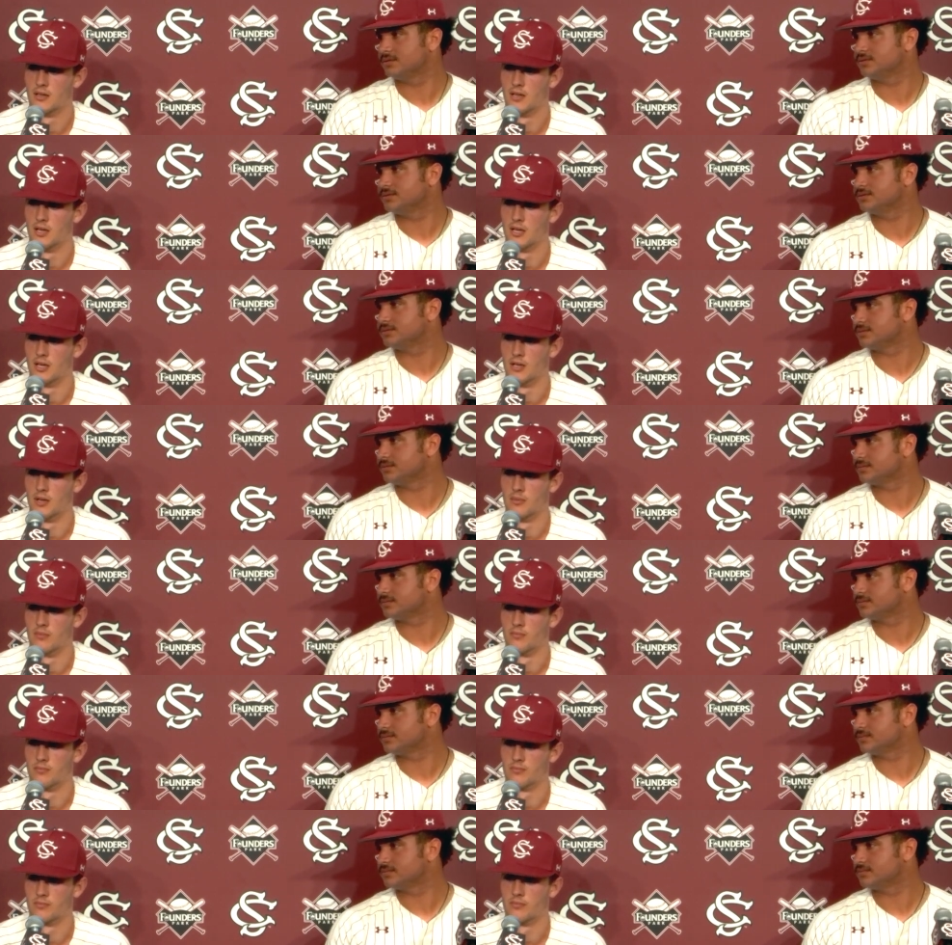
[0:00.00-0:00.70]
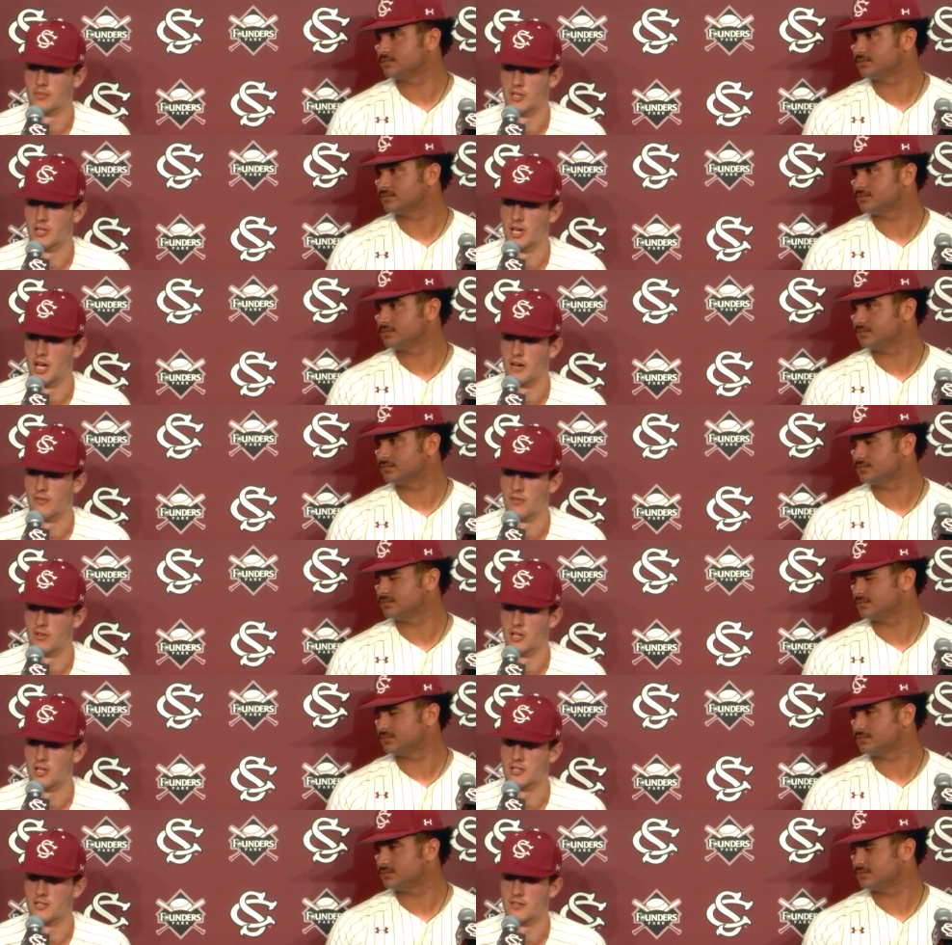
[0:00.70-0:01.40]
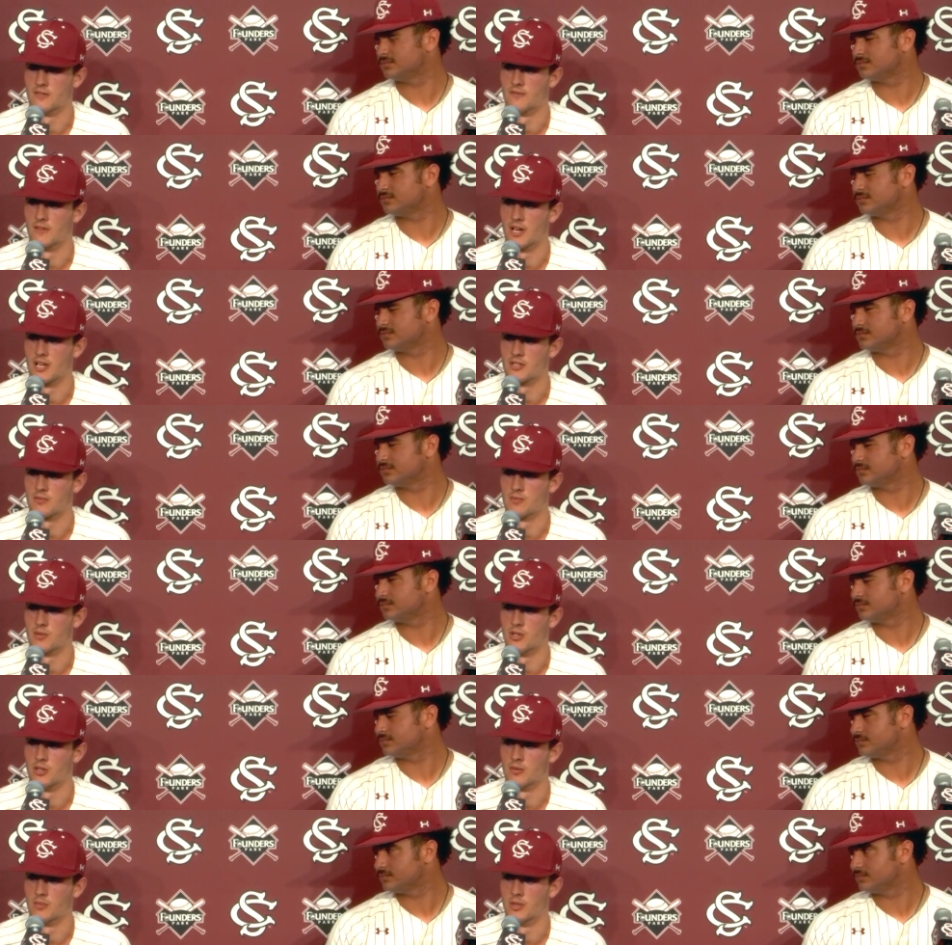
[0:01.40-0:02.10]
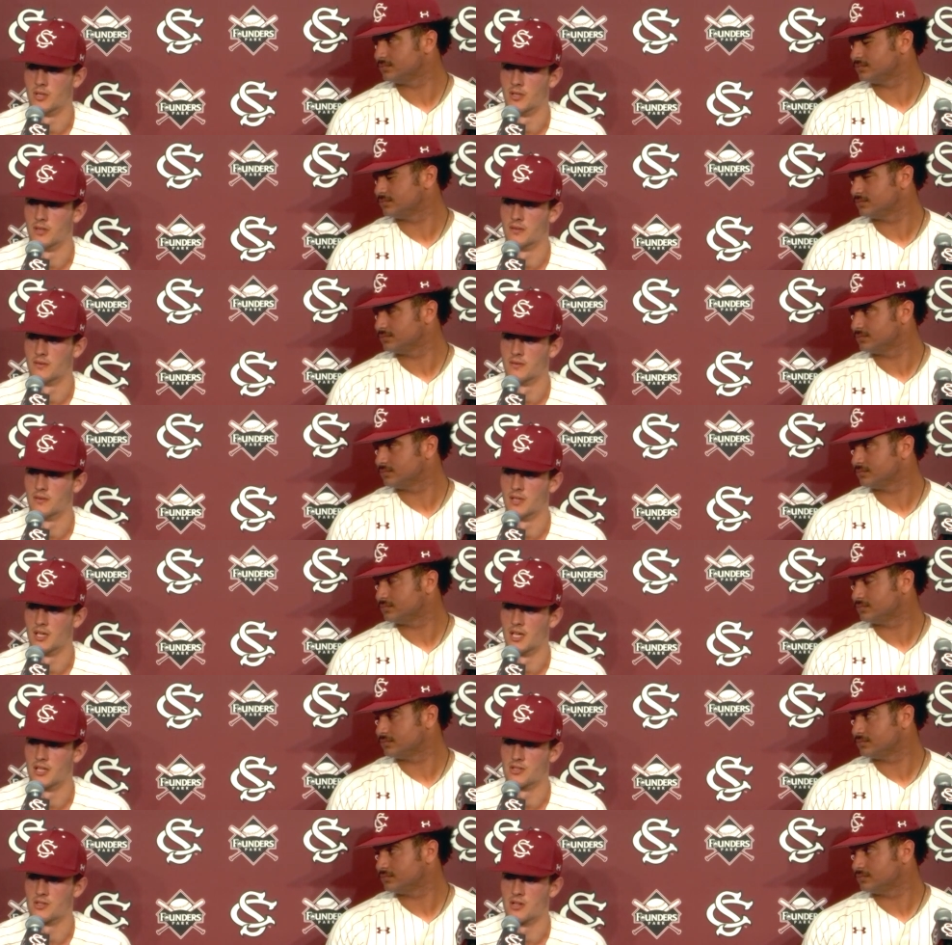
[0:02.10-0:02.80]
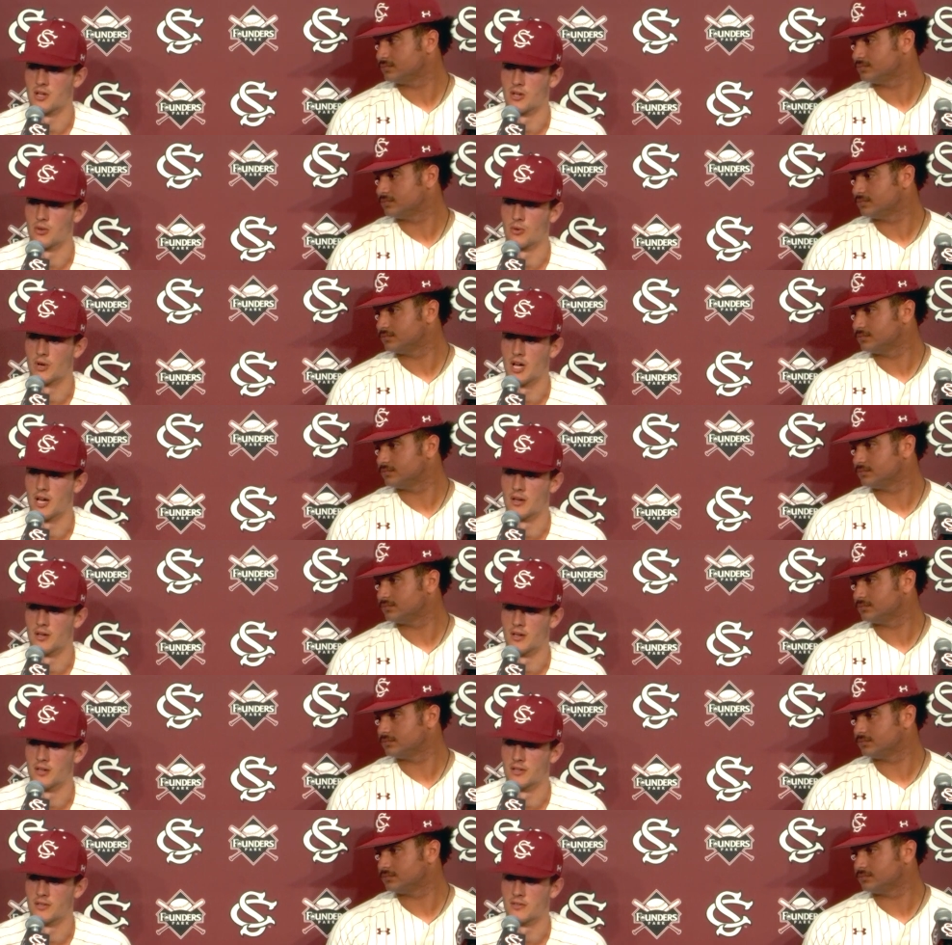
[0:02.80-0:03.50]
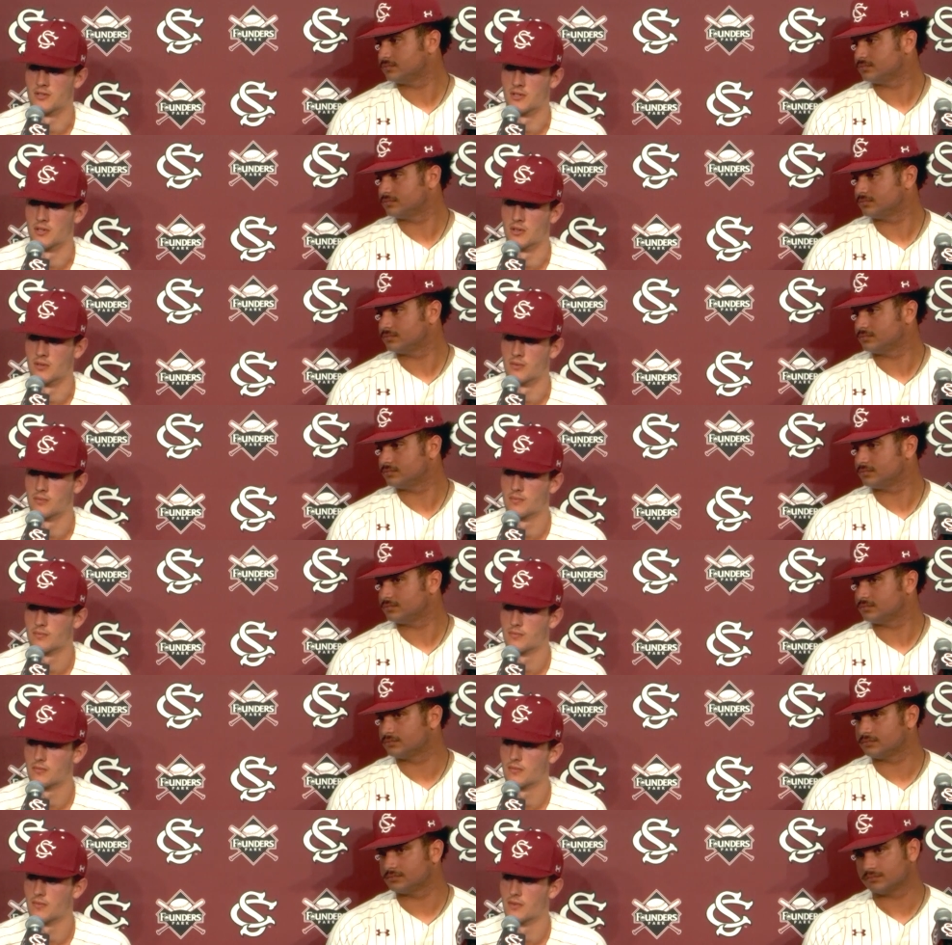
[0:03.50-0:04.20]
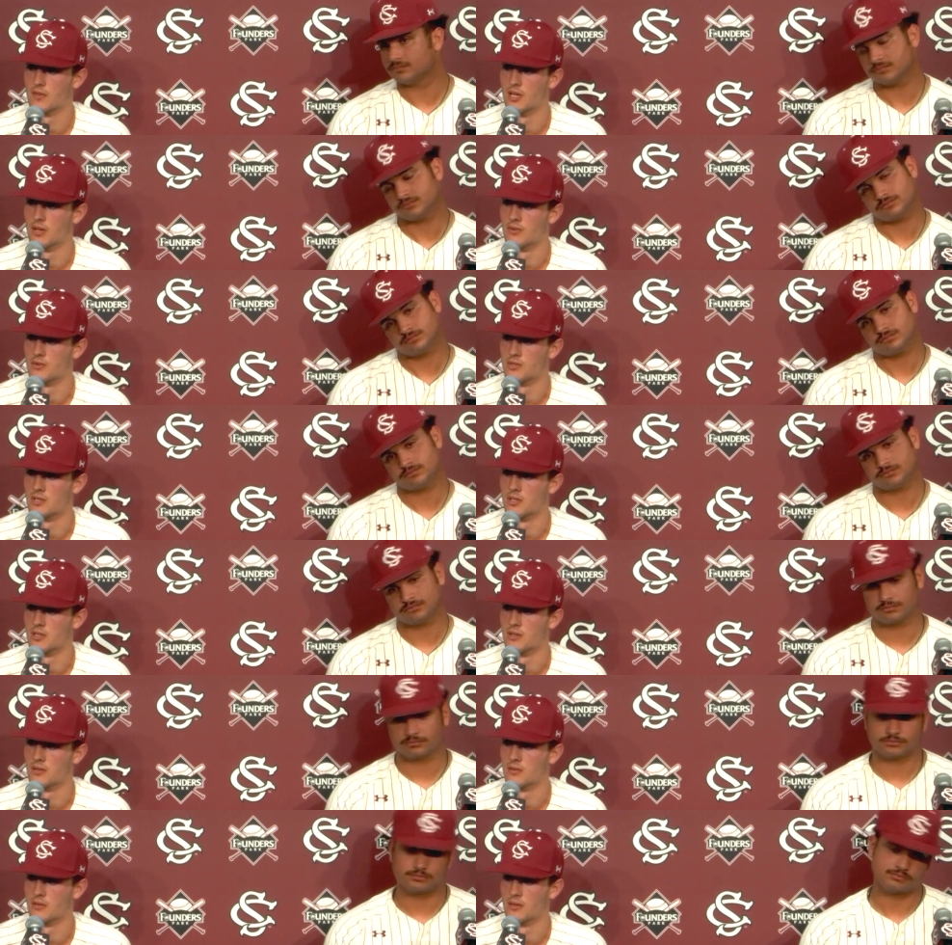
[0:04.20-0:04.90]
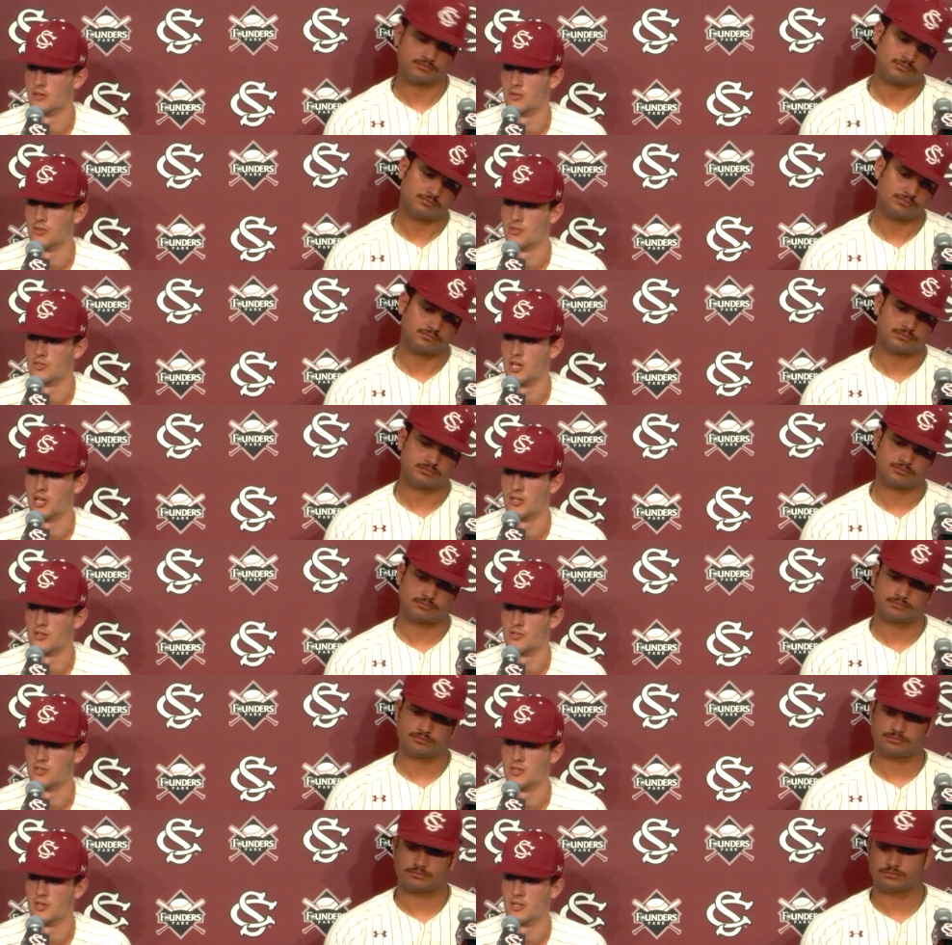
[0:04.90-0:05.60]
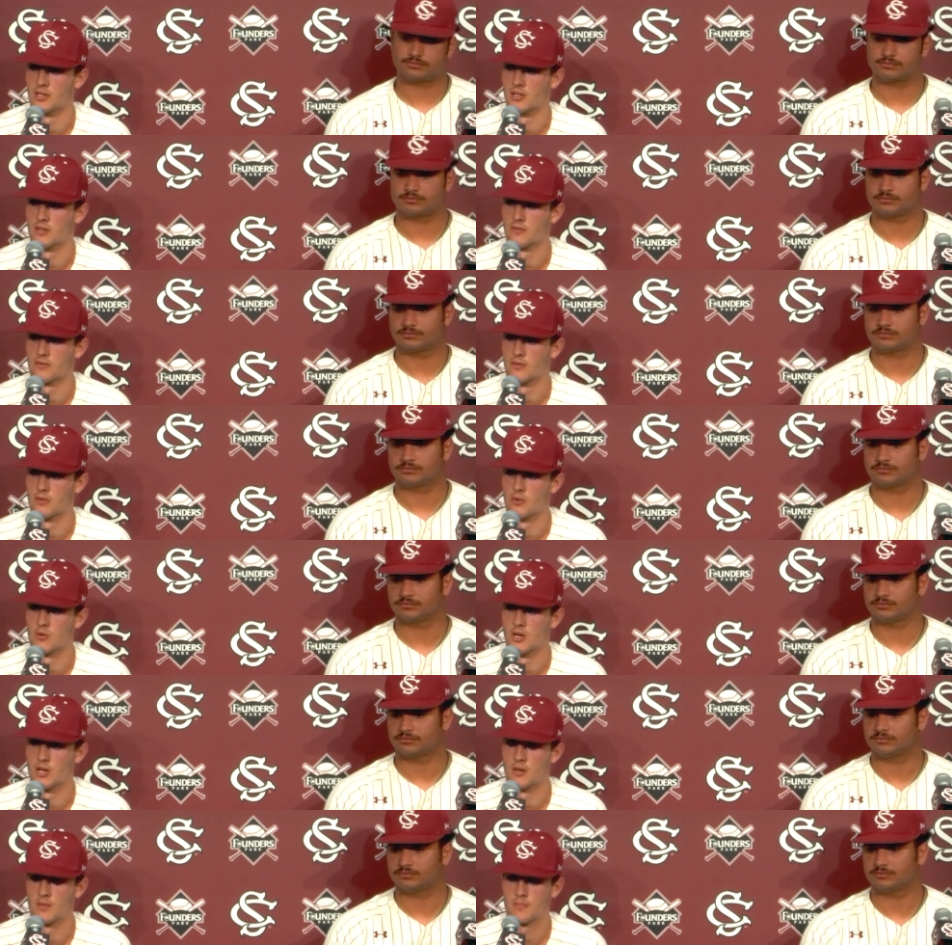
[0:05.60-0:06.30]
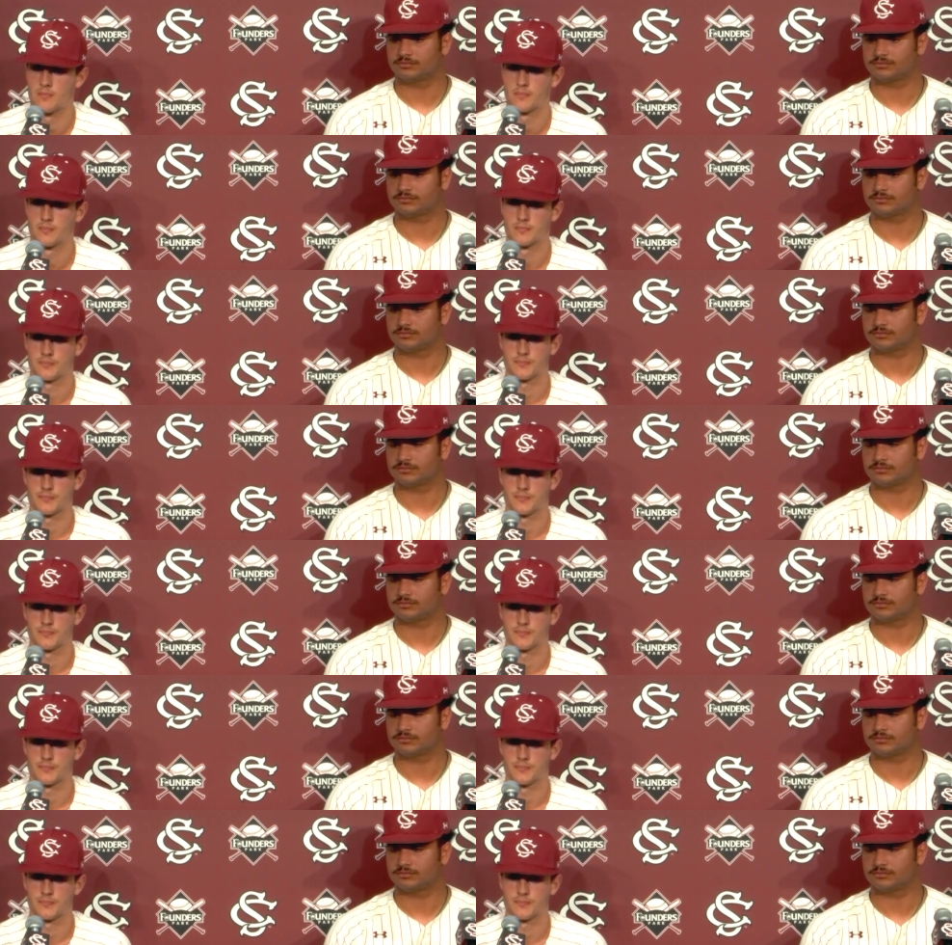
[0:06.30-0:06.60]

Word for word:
Speaker 1: Um, pretty high velocity fastball, but it has a lot of ride on it, so that was a little challenging there for a while.